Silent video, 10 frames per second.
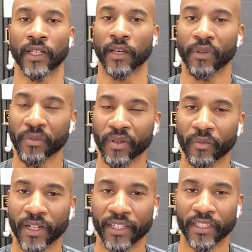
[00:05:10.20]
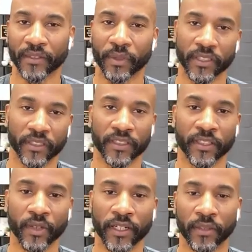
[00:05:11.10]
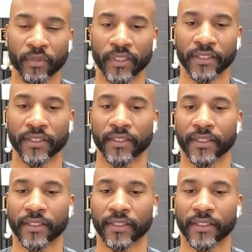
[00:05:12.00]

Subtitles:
It might be on my end, but yeah, try again, please.